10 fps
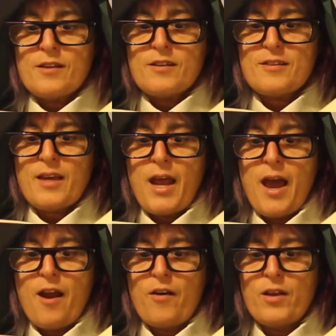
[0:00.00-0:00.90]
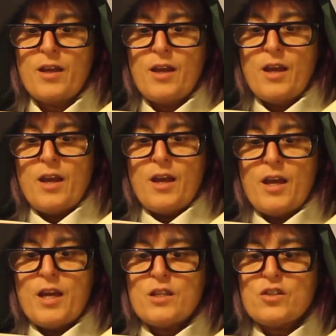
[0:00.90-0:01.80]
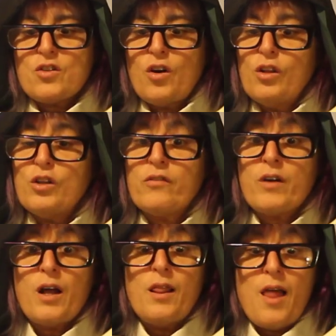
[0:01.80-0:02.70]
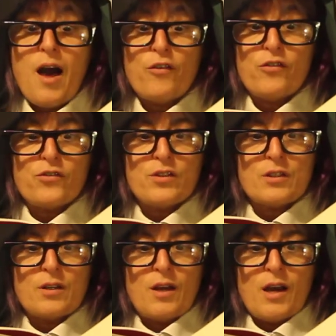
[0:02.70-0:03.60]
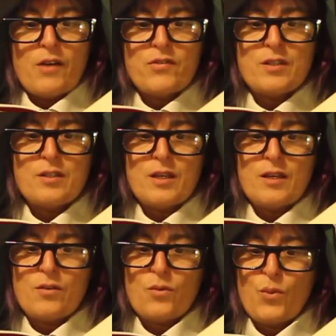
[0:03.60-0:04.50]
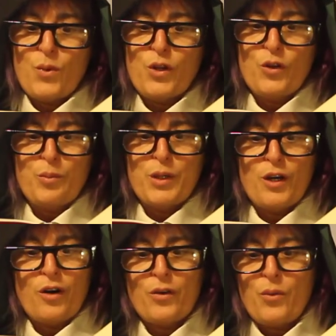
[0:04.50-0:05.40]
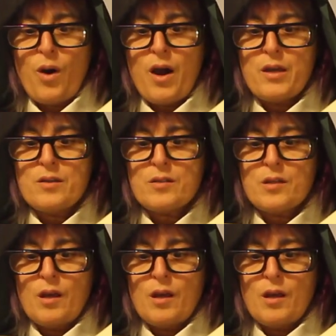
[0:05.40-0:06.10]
said Harry. "It's all you've got left. I've seen what you'll be otherwise.